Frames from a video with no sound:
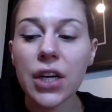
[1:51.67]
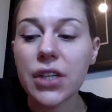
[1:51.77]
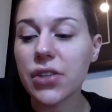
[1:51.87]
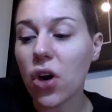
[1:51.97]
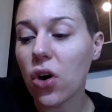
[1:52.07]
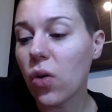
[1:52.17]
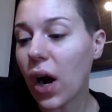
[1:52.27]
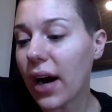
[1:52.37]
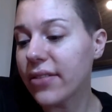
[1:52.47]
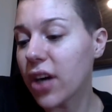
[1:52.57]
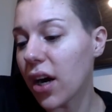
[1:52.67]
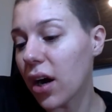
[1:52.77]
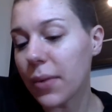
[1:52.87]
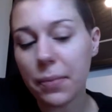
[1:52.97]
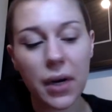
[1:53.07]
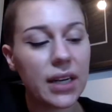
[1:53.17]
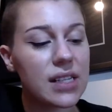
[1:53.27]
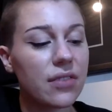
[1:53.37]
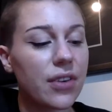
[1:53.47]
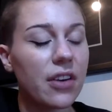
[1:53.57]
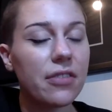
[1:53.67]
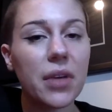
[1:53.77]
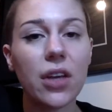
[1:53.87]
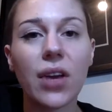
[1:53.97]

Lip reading: So I've got all my products in front of me.